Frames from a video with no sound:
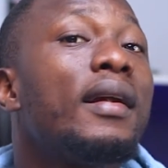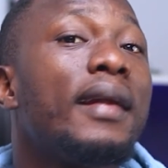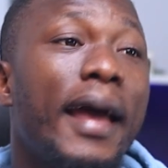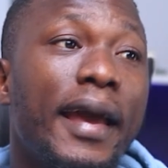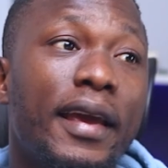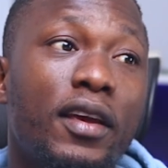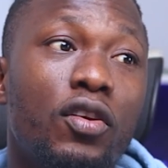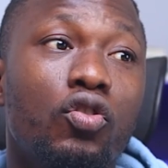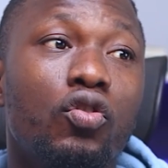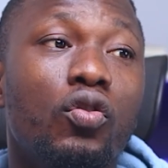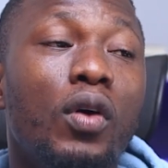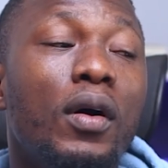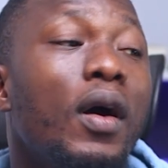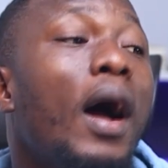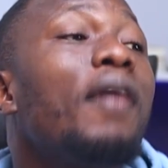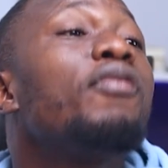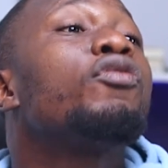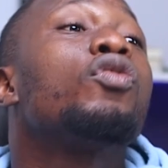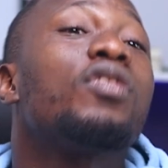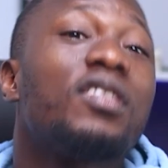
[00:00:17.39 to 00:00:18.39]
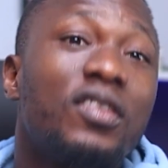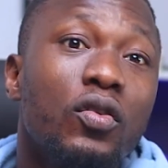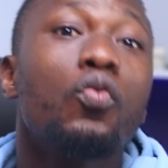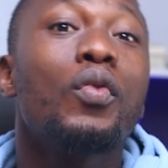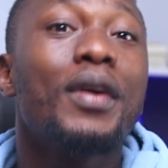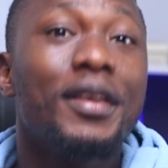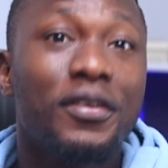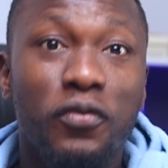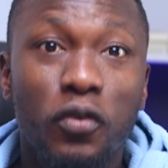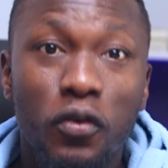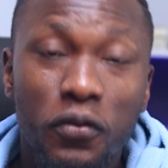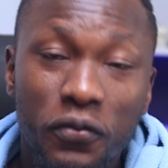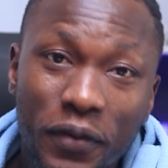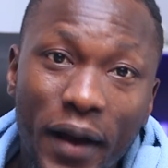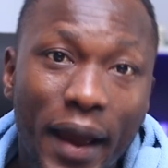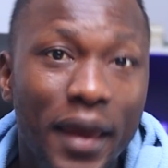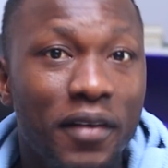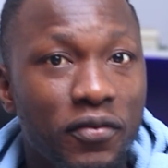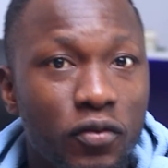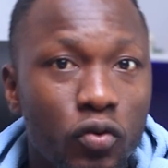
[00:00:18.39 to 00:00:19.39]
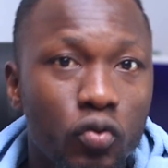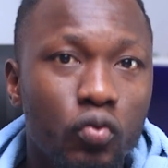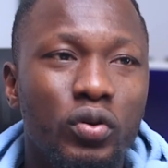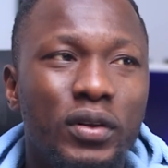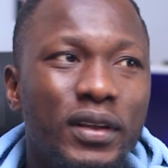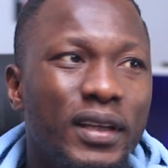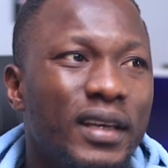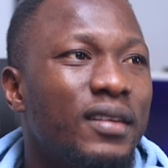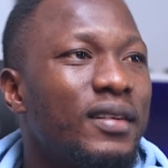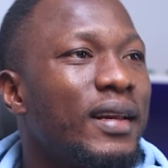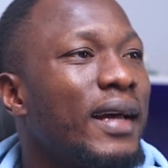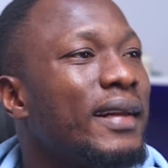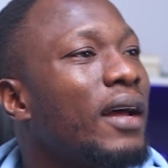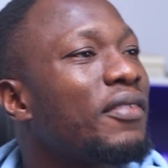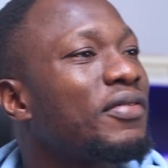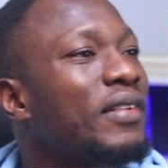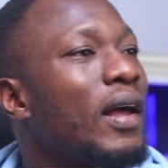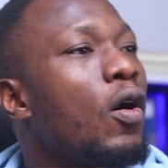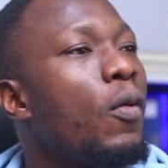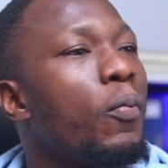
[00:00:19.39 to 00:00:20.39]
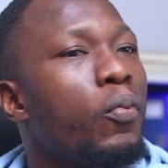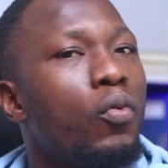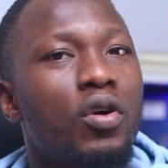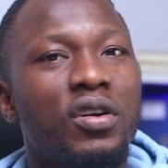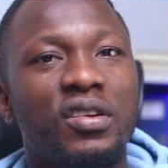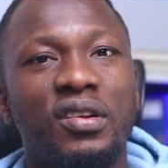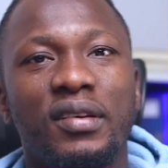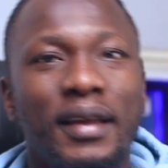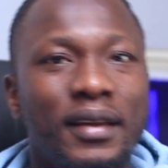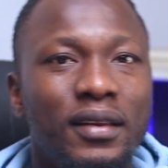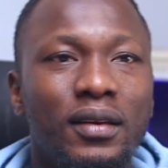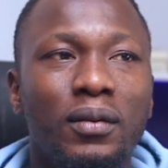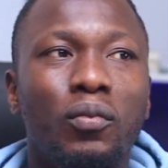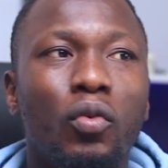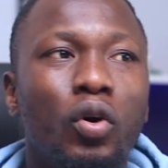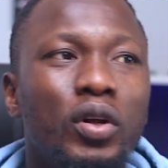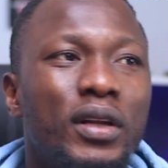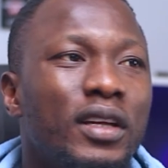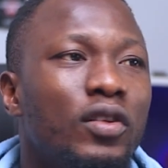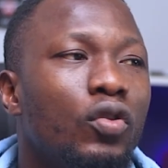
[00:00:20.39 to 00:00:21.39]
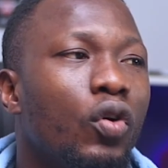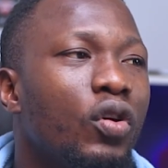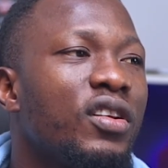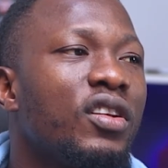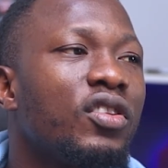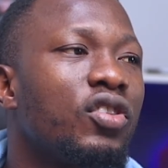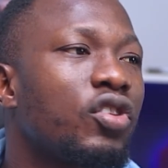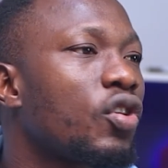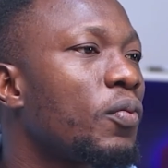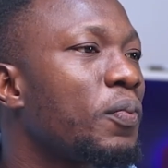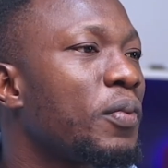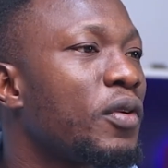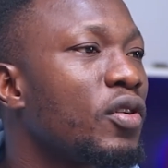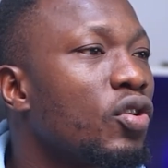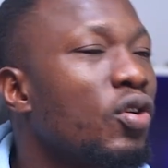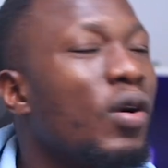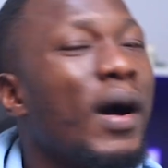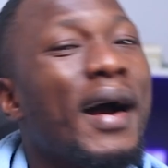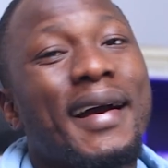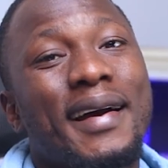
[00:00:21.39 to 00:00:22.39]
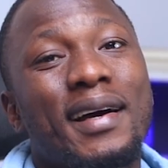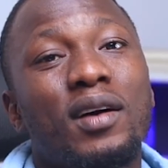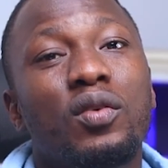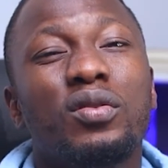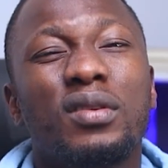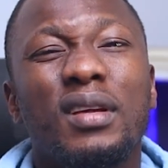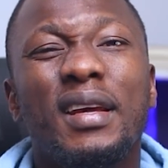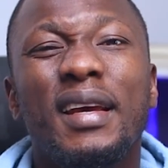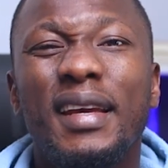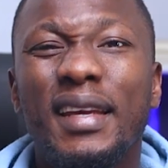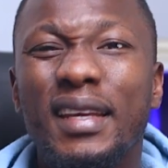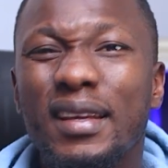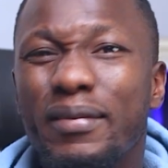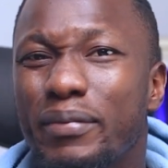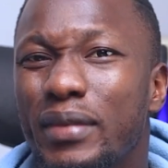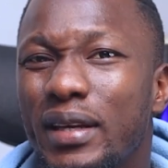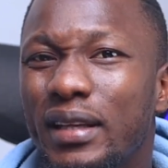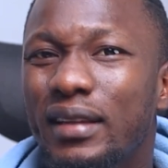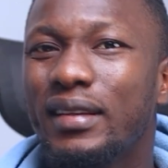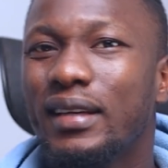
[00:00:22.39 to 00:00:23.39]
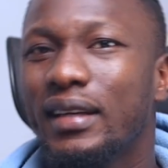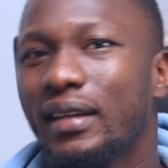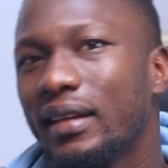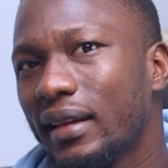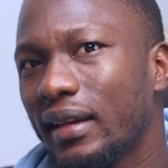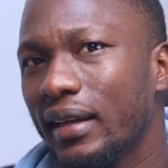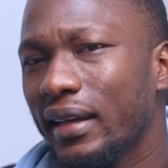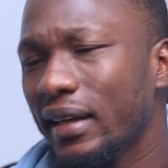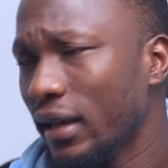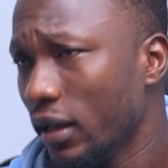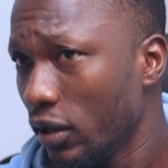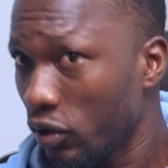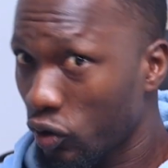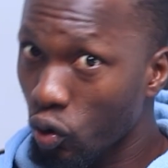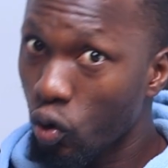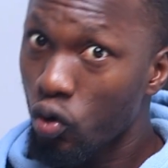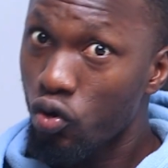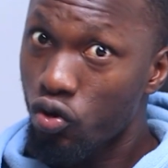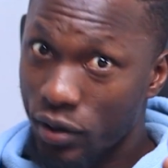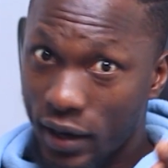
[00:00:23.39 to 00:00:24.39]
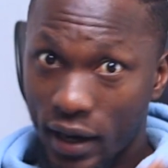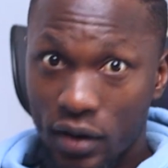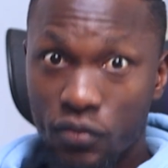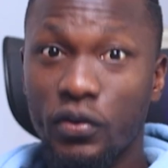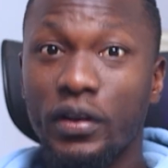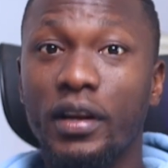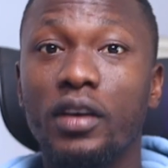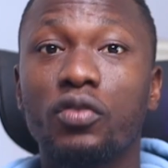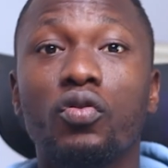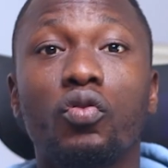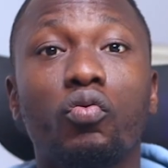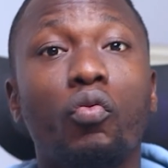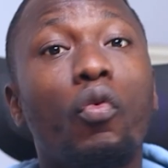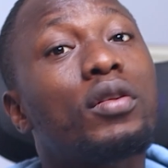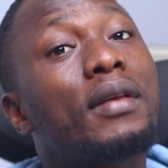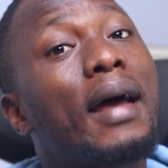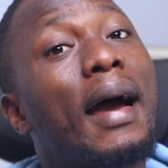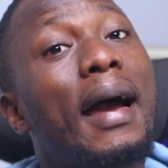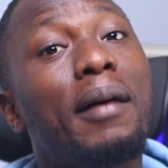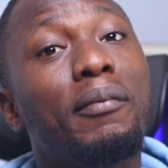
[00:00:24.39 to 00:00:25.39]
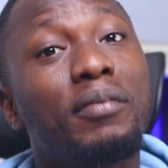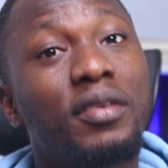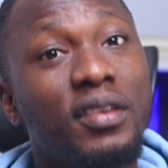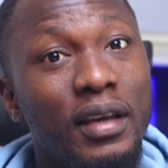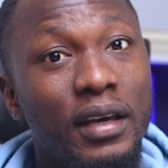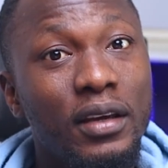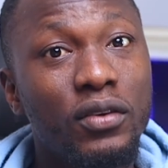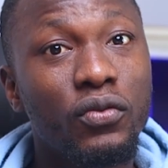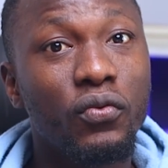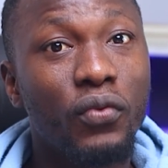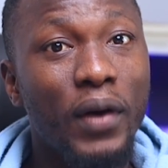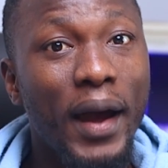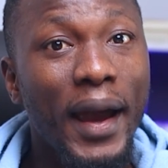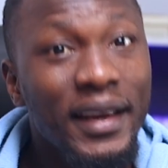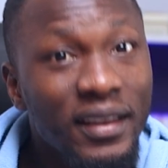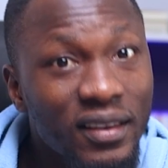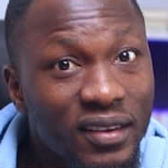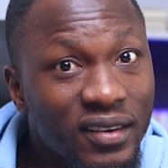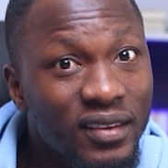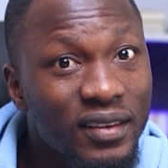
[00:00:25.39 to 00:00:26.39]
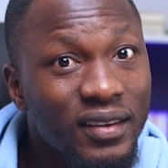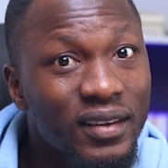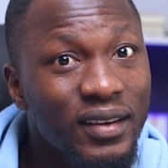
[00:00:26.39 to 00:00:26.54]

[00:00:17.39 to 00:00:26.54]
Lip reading: Like, you don't have to still wait for 5 good days, and after Upwork send the money, it doesn't drop in your account immediately. So you can relate with what I am saying, right?